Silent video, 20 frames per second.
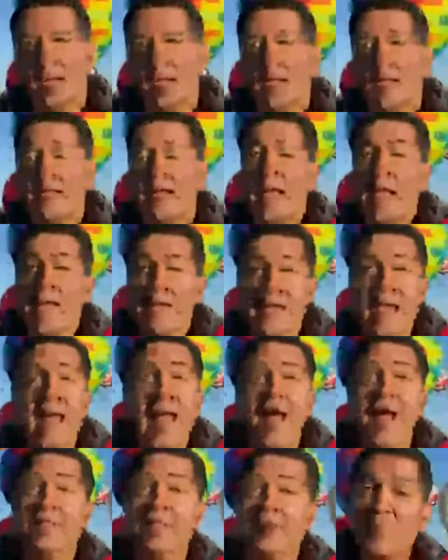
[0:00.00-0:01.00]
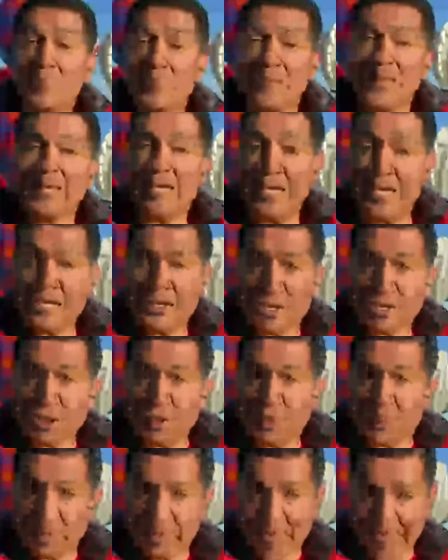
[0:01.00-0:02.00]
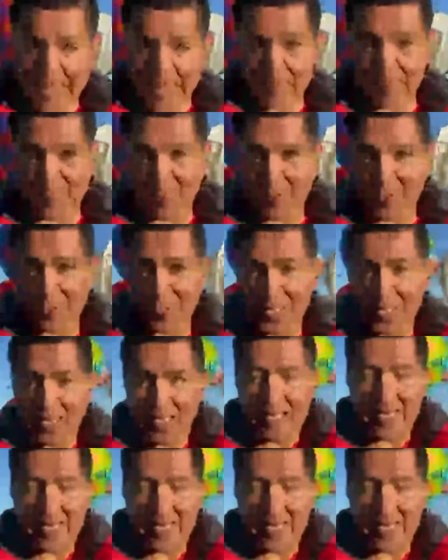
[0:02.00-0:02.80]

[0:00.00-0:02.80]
Yeah, yeah, and the big issue with April